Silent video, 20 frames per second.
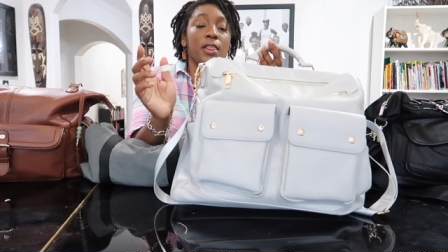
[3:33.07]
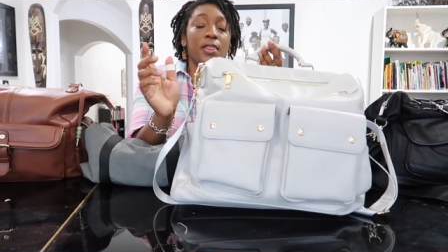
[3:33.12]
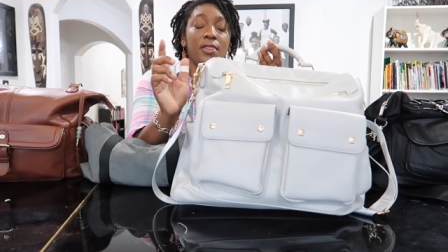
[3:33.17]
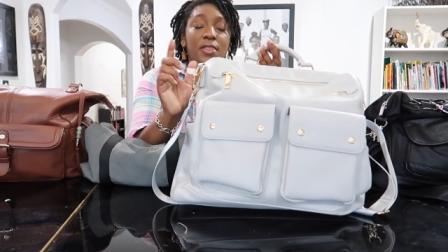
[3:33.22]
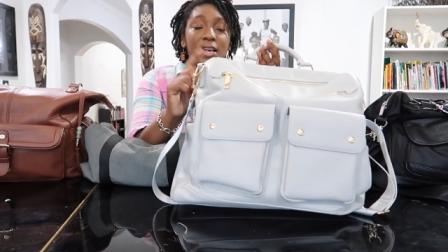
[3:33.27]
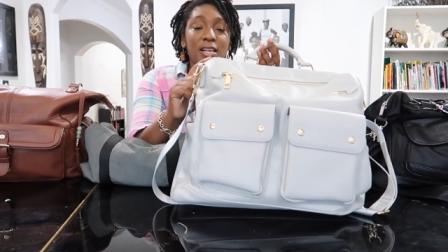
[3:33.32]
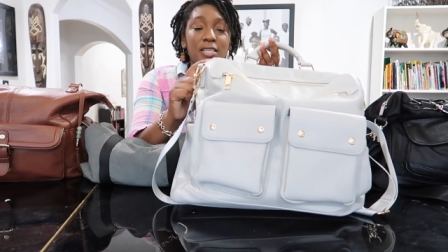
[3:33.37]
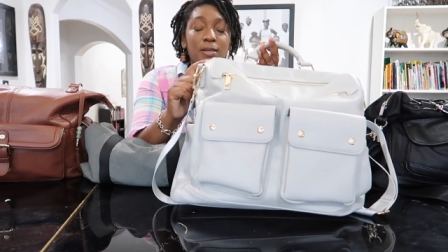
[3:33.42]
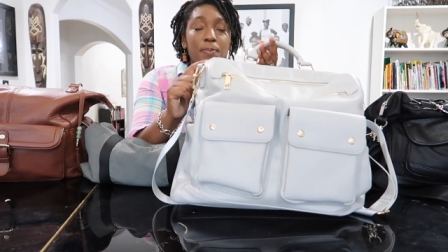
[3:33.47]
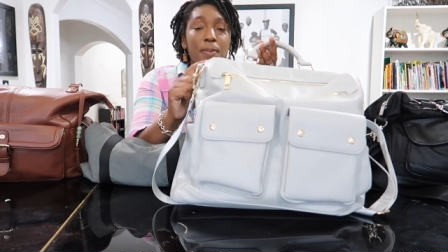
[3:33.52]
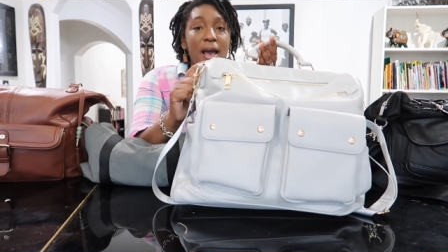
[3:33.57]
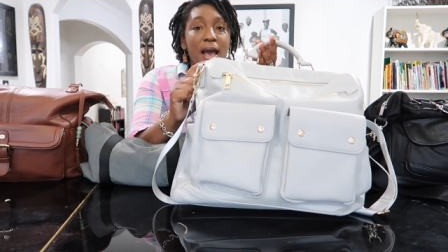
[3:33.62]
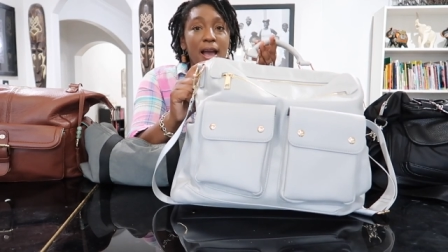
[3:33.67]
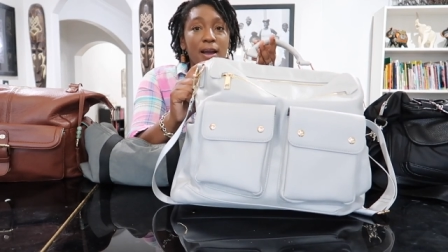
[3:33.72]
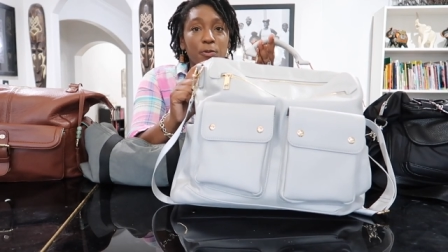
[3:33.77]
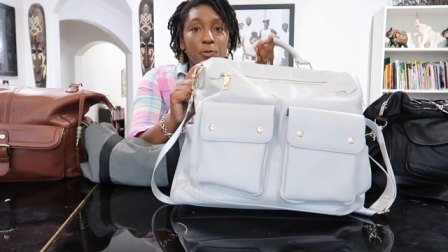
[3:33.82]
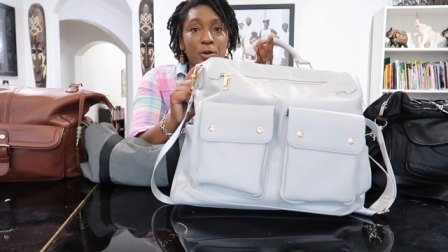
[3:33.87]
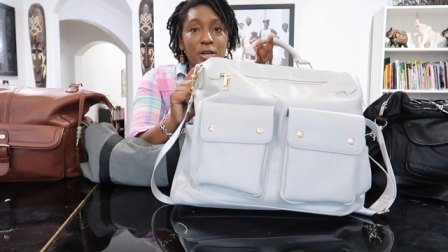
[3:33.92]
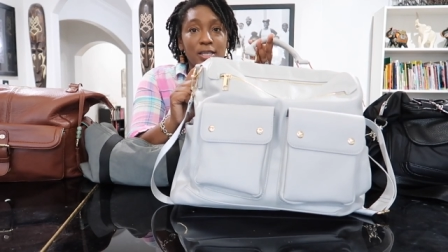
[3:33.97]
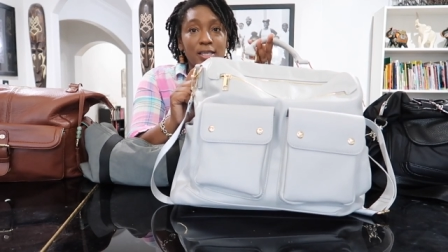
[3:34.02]
This
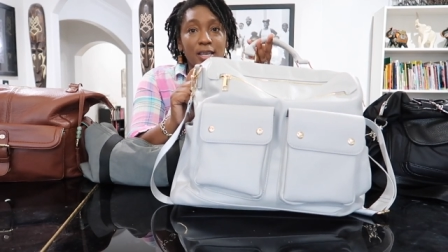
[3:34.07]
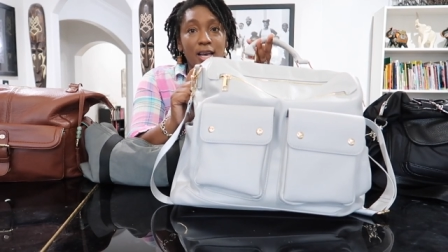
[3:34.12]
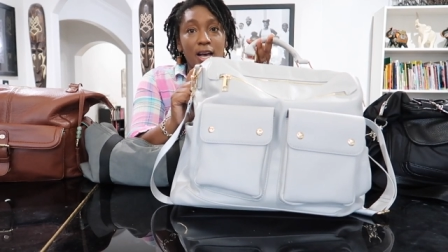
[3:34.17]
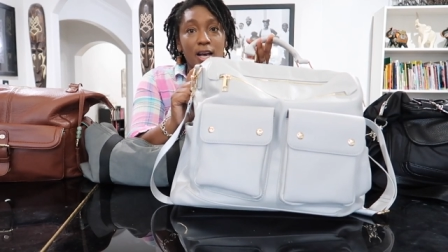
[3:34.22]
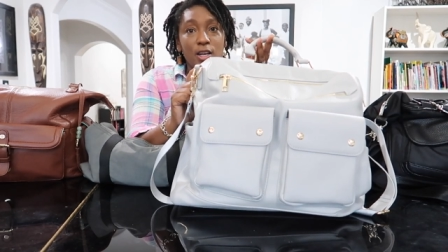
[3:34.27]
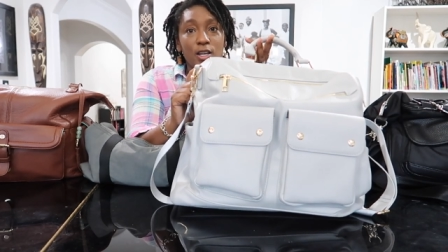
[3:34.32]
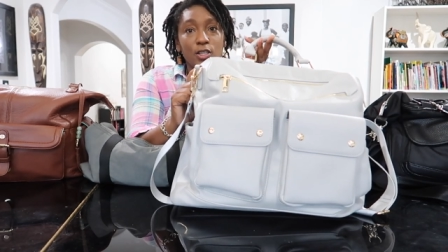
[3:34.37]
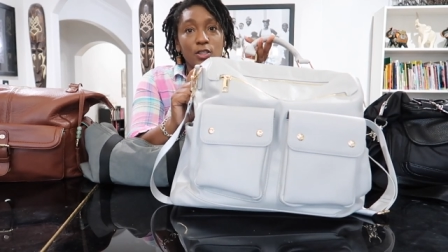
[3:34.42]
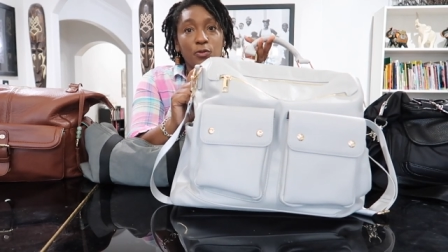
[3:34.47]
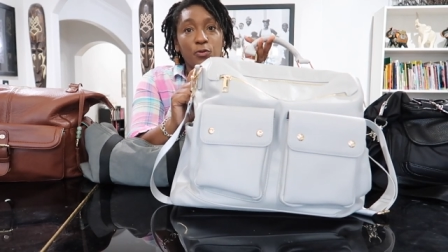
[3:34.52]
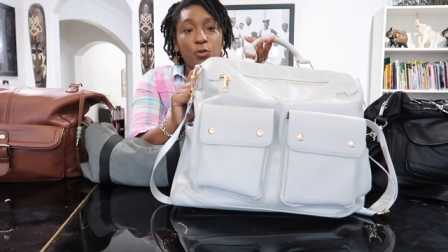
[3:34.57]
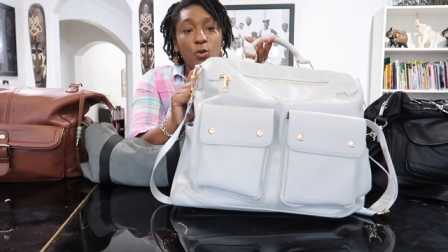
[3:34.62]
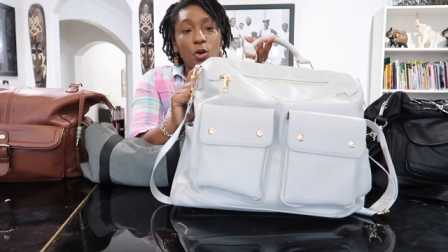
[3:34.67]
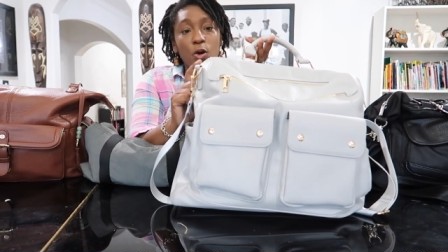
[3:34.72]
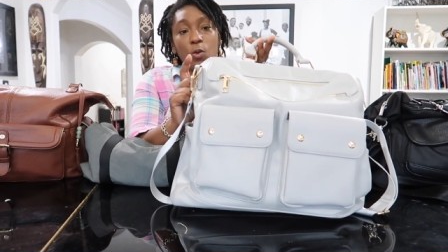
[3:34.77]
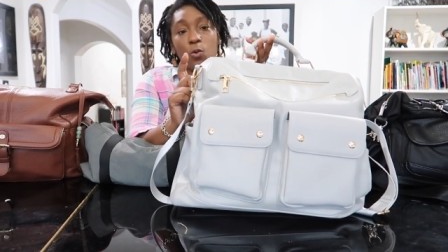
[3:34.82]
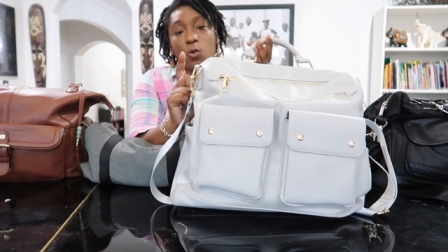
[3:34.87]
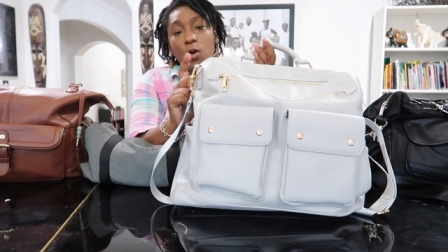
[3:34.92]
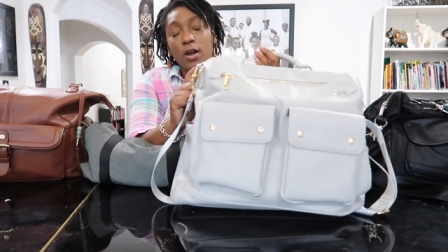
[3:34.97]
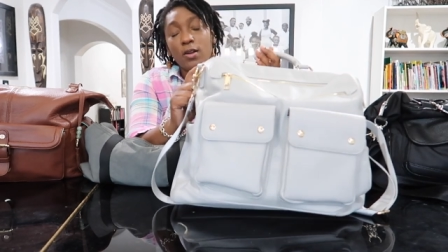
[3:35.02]
bag retails for
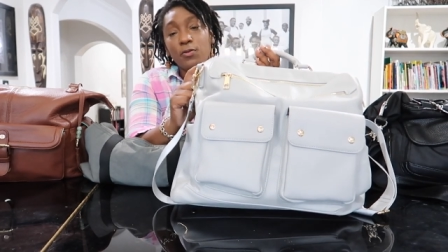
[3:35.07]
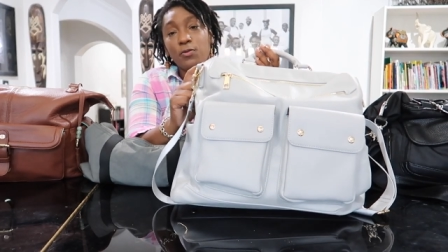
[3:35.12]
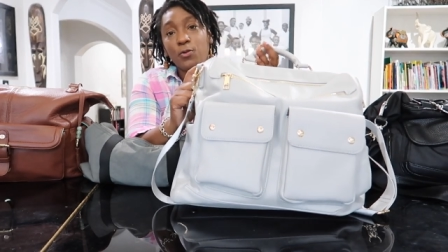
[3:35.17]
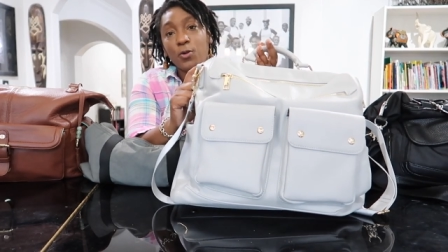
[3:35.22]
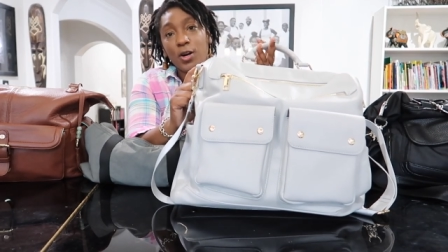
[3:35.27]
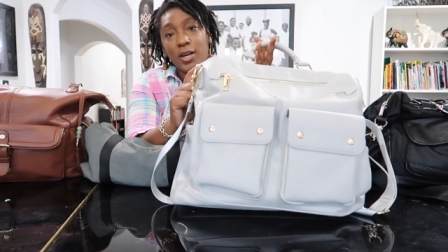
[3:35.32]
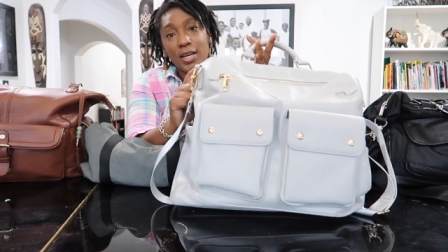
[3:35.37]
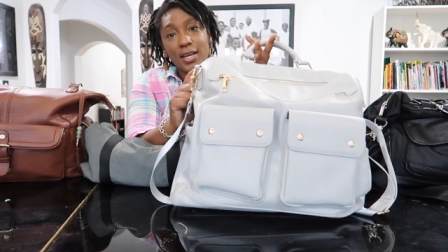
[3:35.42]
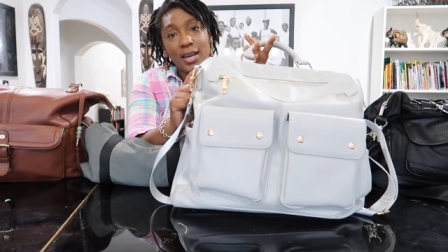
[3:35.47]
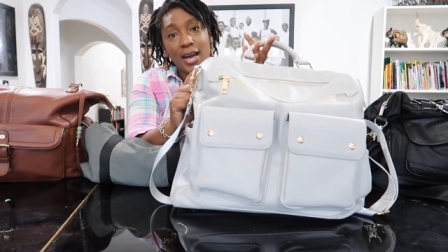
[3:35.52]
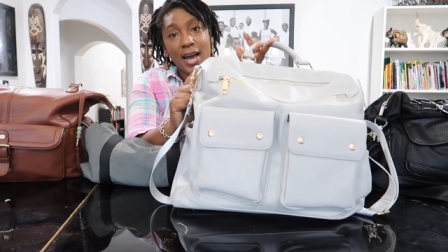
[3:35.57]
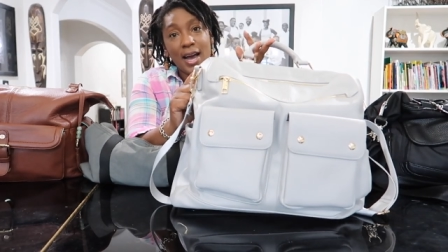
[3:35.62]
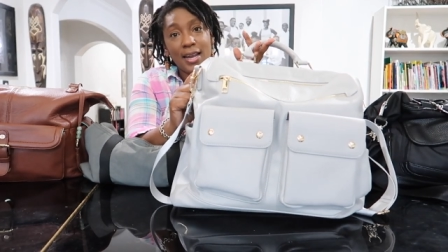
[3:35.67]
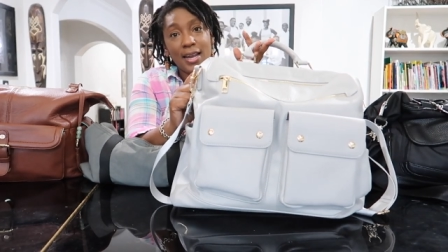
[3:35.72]
$149.99